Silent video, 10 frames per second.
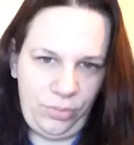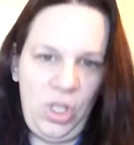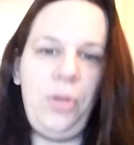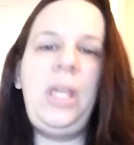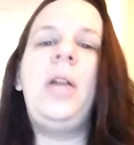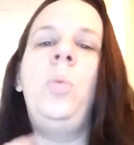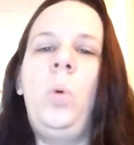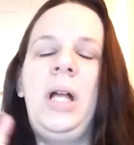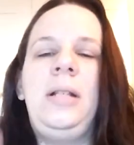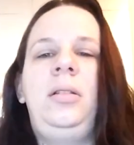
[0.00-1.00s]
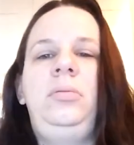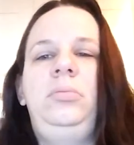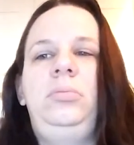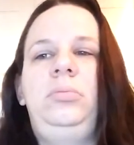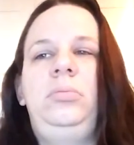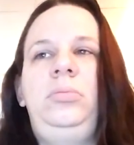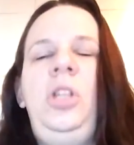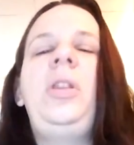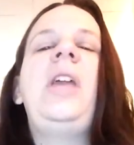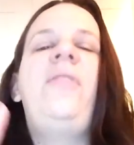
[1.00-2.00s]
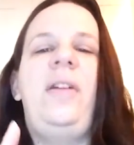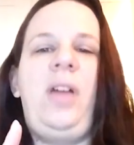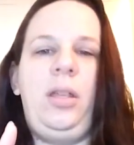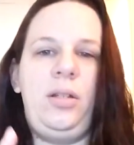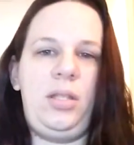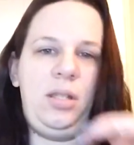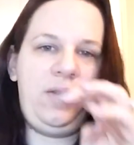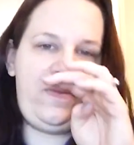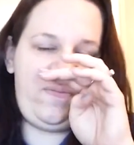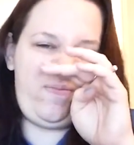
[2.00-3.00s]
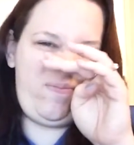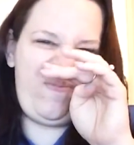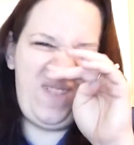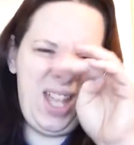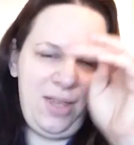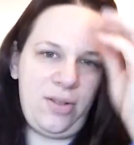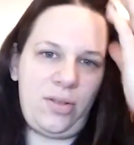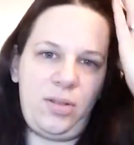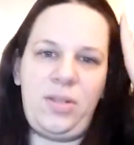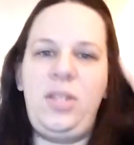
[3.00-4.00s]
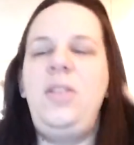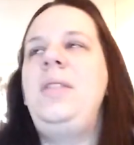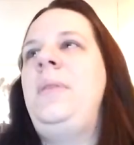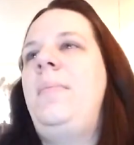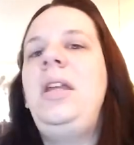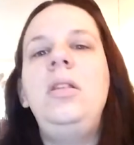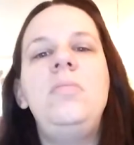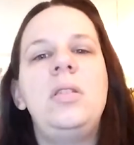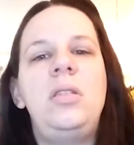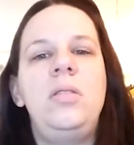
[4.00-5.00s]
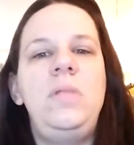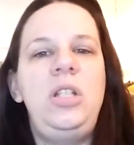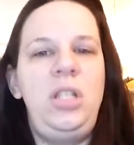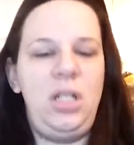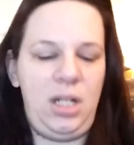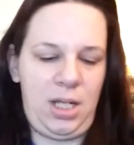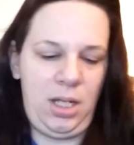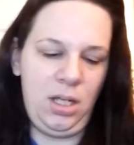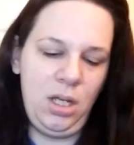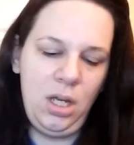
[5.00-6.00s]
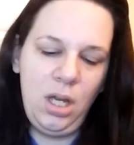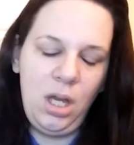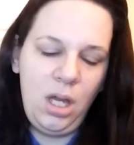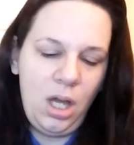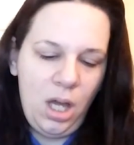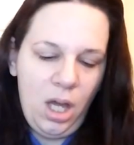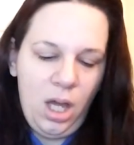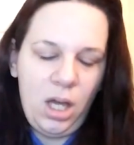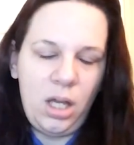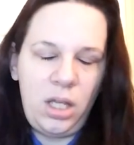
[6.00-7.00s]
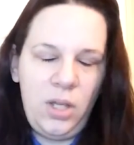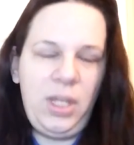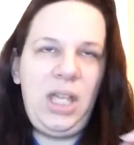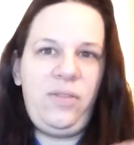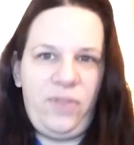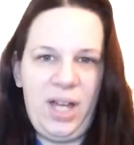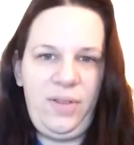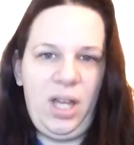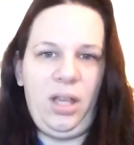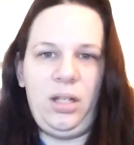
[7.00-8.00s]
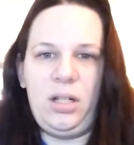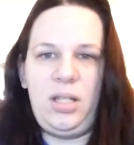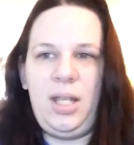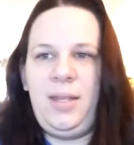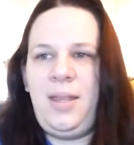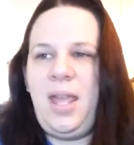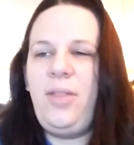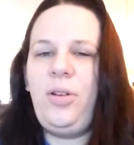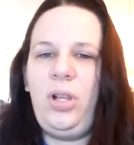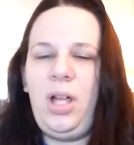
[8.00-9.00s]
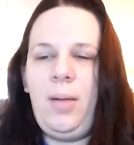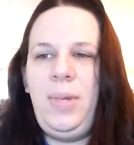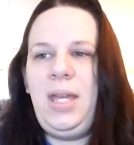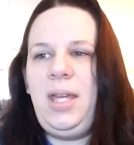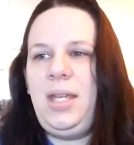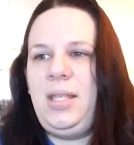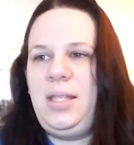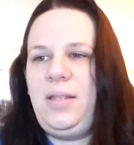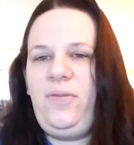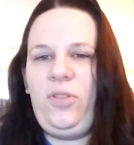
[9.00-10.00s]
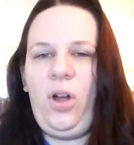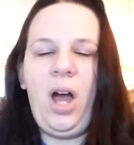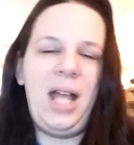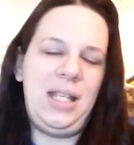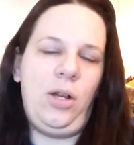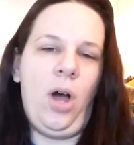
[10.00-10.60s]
You only get 5 colors. Excuse me, my nose is so itchy today. You only get 5 colors, and then the other club is for, I did